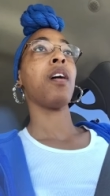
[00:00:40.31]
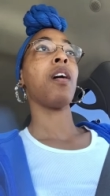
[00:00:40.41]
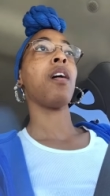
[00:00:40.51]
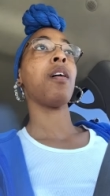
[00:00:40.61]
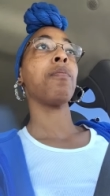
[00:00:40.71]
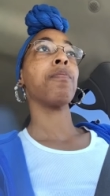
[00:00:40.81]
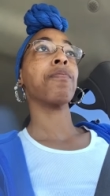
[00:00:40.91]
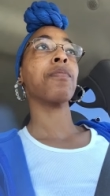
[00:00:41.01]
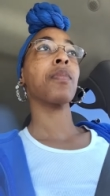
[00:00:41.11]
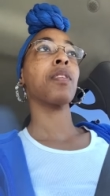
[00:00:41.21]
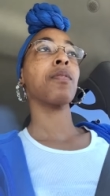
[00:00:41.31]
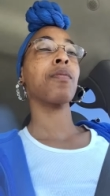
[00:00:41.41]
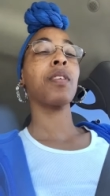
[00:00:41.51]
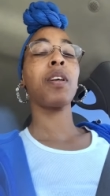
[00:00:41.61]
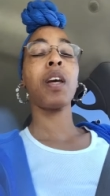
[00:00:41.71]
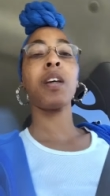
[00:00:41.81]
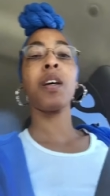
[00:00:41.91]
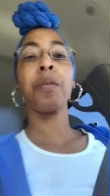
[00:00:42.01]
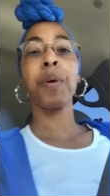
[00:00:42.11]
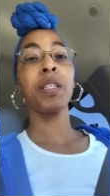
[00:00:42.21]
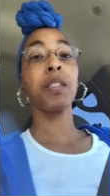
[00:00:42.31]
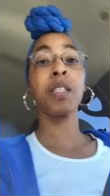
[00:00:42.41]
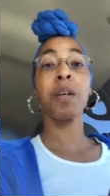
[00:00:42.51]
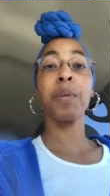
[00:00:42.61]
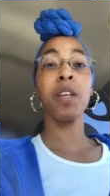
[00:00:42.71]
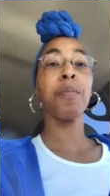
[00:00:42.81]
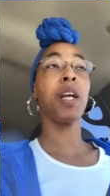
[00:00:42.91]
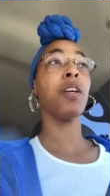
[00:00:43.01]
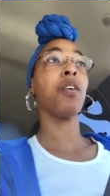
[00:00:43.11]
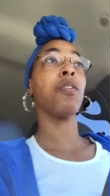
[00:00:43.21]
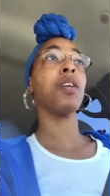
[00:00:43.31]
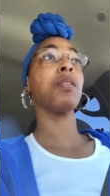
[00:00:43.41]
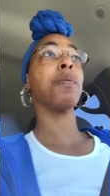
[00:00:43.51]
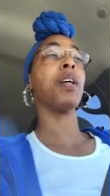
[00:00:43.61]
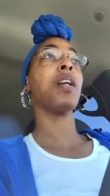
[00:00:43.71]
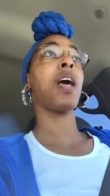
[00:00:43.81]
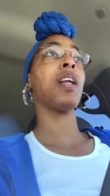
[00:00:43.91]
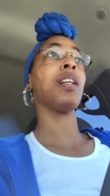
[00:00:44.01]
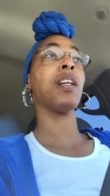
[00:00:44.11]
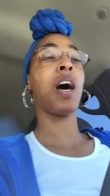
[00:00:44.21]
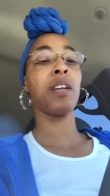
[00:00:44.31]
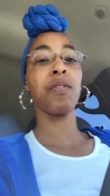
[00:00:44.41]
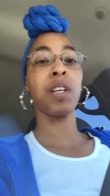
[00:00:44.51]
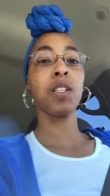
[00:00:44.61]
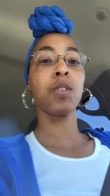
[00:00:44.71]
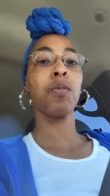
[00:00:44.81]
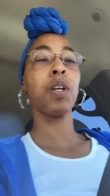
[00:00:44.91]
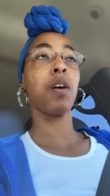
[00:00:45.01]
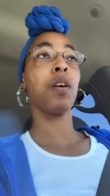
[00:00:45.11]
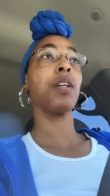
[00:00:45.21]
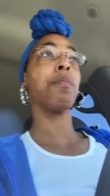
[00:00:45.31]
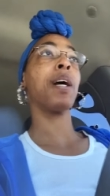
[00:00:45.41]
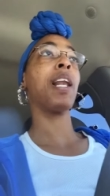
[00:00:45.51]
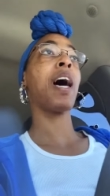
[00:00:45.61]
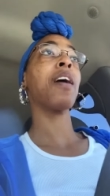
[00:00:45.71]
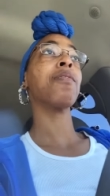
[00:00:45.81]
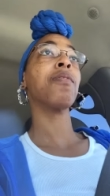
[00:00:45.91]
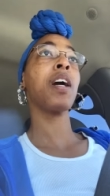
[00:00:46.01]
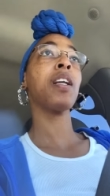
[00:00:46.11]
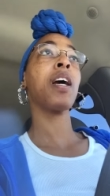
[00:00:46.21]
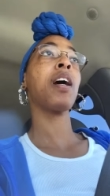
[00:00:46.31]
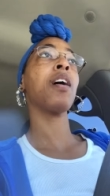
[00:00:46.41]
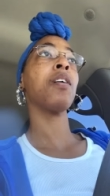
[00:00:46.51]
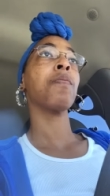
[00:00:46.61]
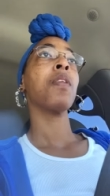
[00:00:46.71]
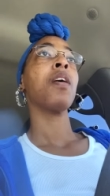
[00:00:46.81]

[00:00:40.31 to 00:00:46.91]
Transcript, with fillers: Um, um, as some of you may know, there's been a lot of things going on in my life right now,